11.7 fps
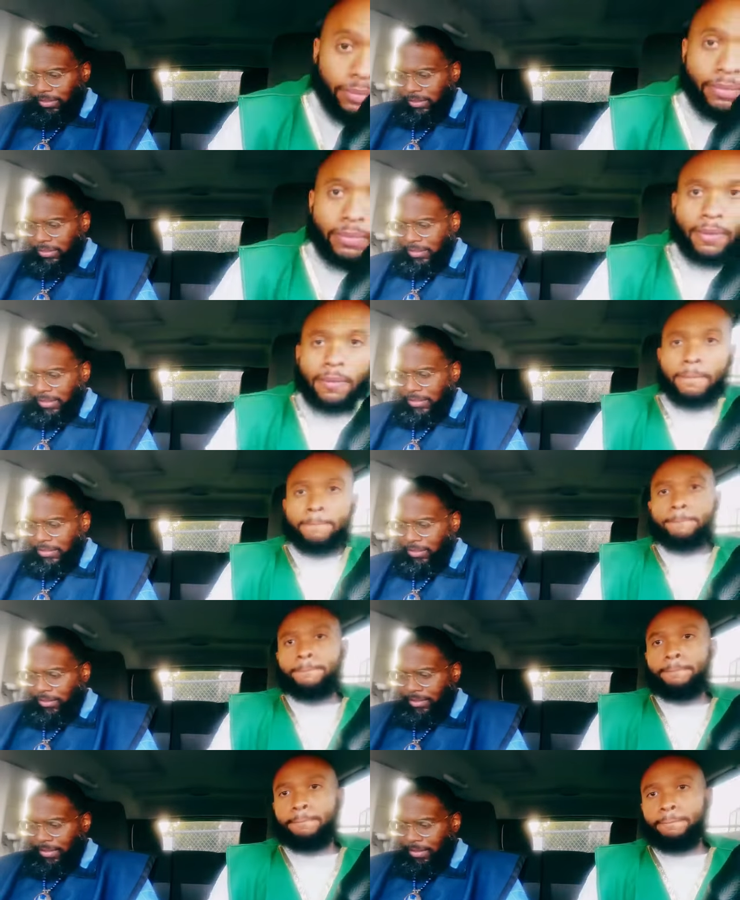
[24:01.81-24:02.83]
Speaker 1: It says, And he
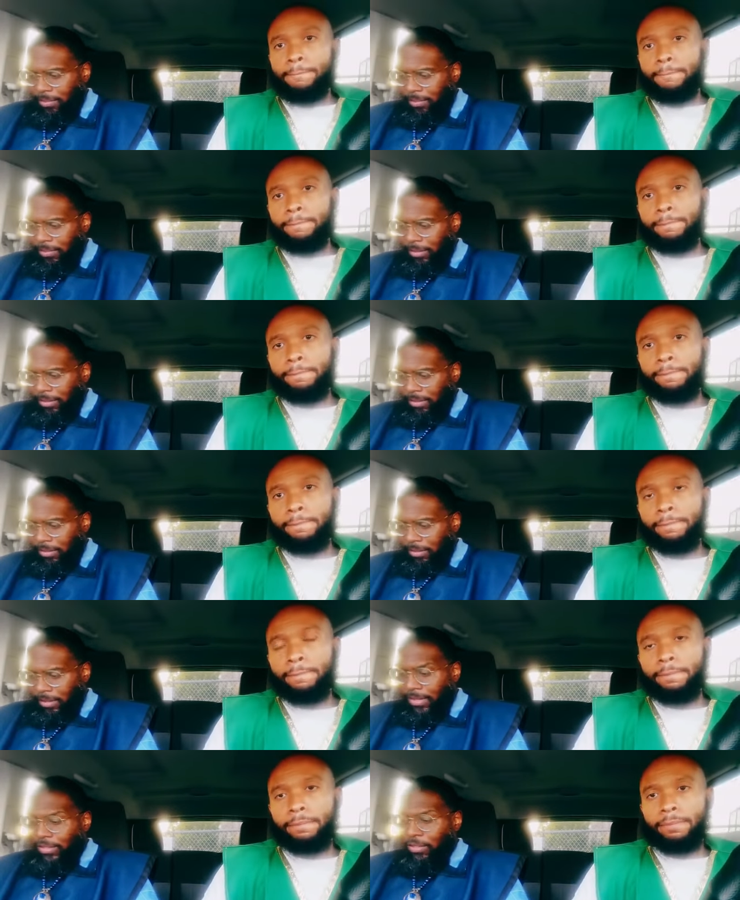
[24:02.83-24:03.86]
turned to
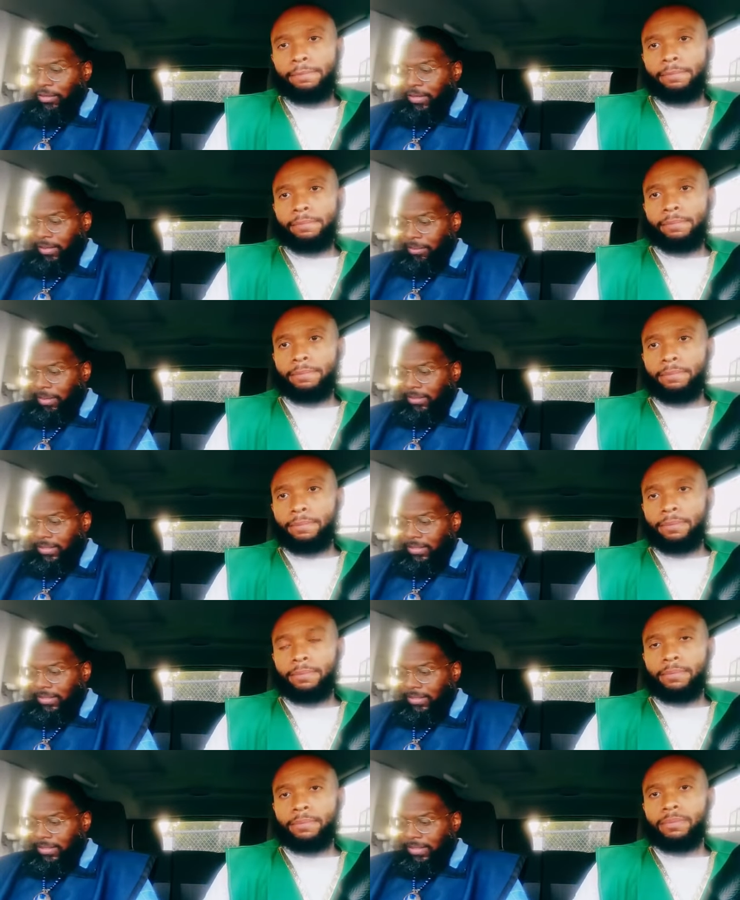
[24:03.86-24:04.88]
him, and he turned him unto
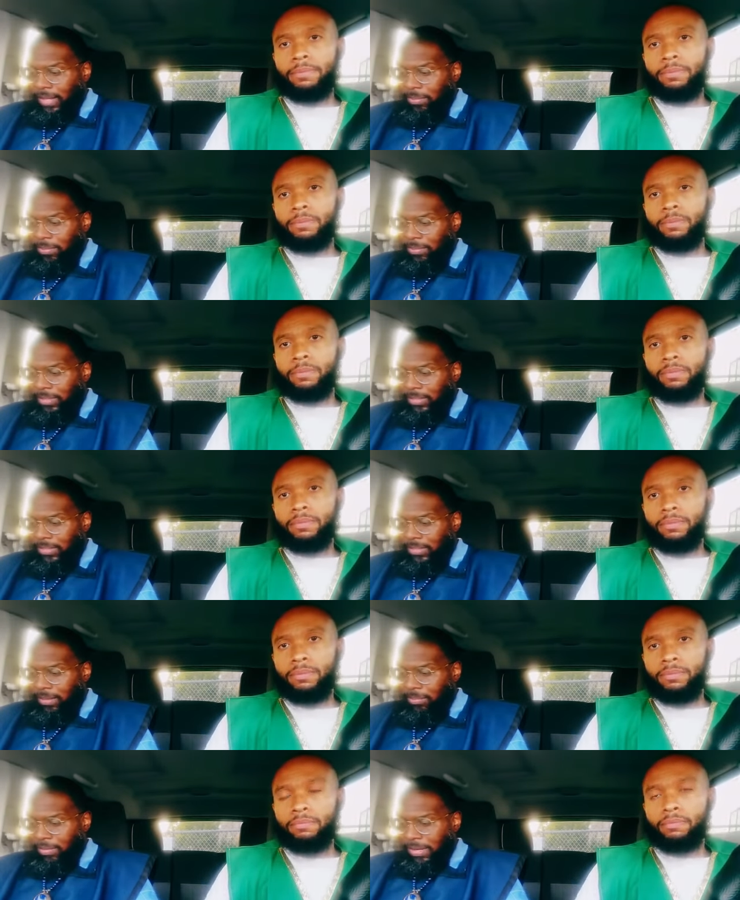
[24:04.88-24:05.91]
his disciples and
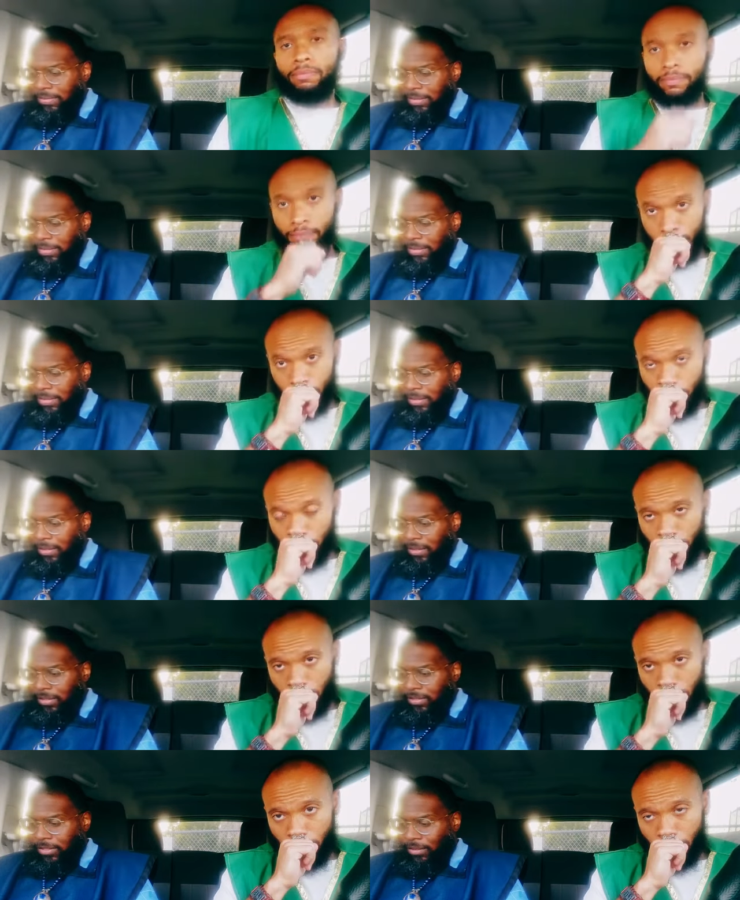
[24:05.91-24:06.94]
said privately,
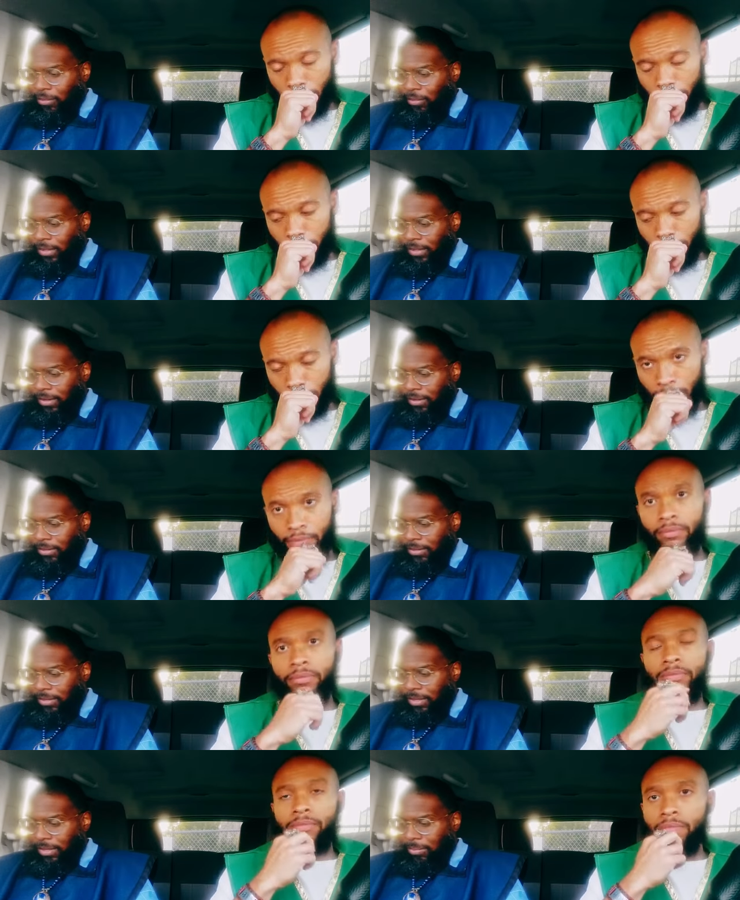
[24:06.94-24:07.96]
This is in red
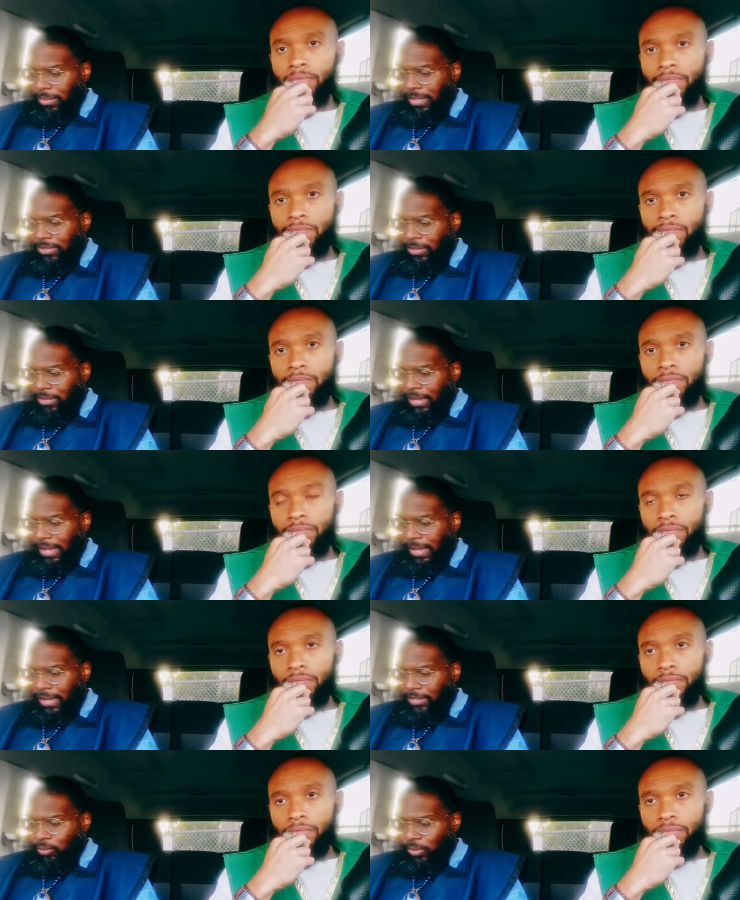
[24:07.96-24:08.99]
letters, Blessed are the
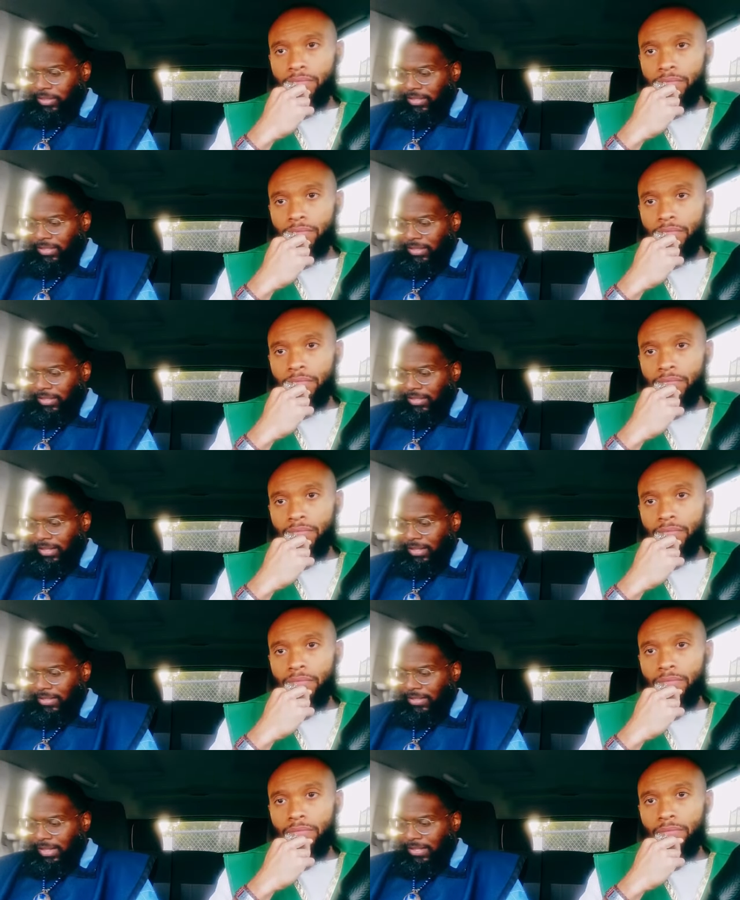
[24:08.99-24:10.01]
eyes which see the
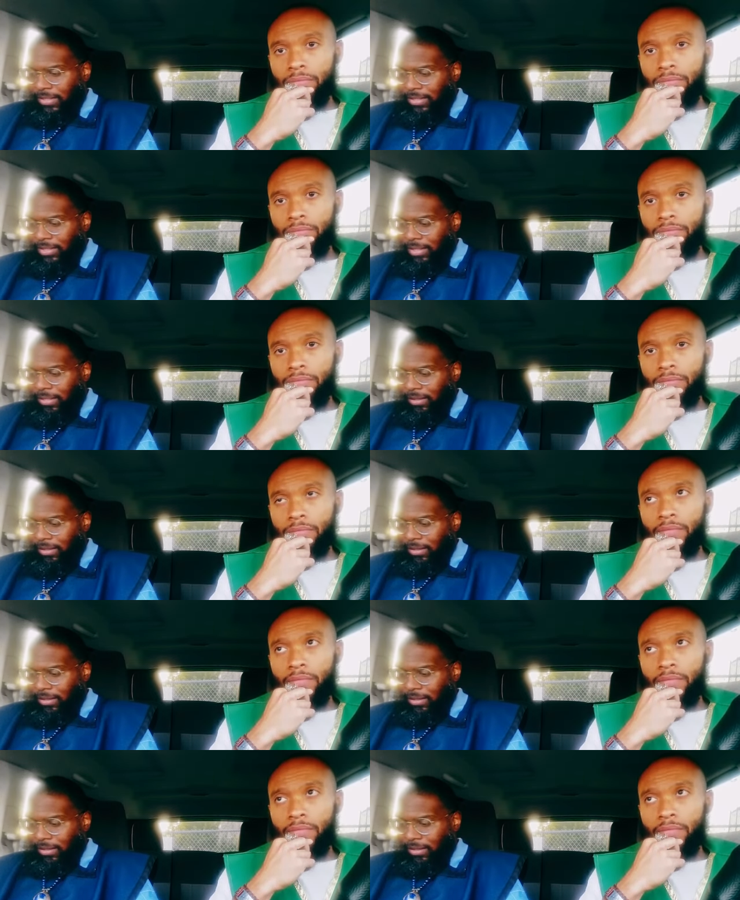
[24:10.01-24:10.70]
things that ye see